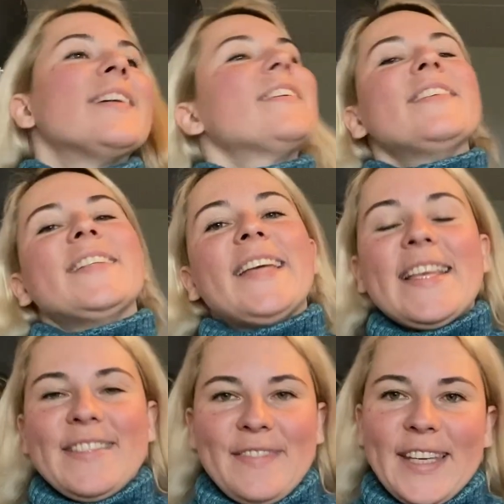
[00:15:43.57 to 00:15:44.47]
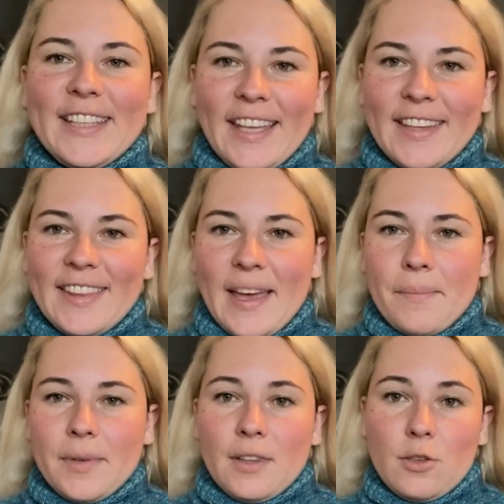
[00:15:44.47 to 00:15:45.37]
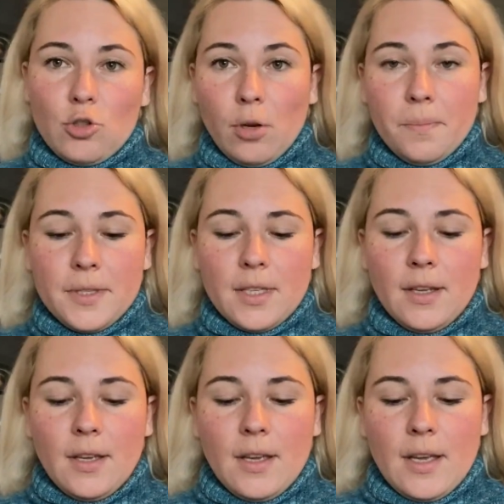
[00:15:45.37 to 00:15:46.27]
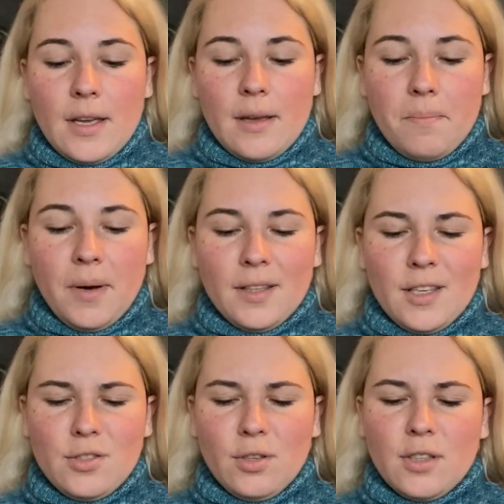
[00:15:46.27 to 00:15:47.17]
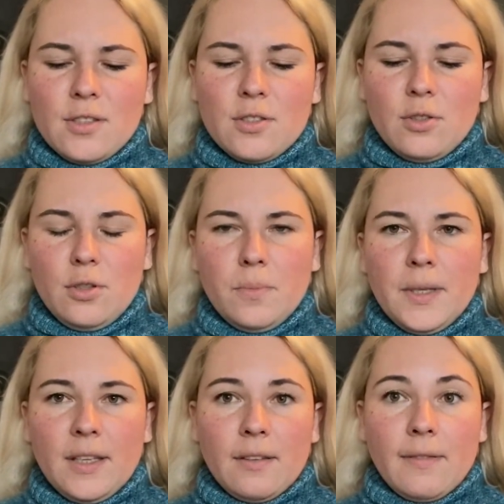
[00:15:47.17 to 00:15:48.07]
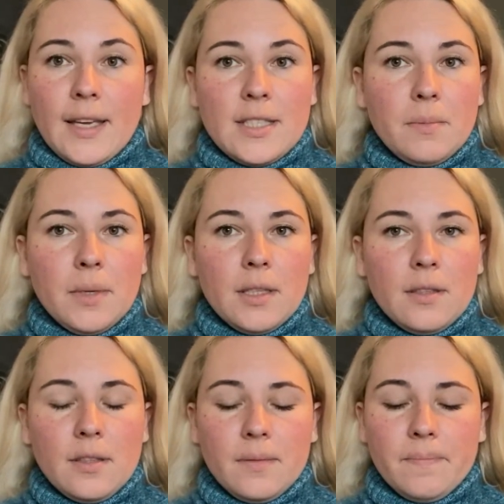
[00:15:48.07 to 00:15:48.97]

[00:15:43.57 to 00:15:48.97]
Yes, we can get them in the shops, but I thought it's too big investment.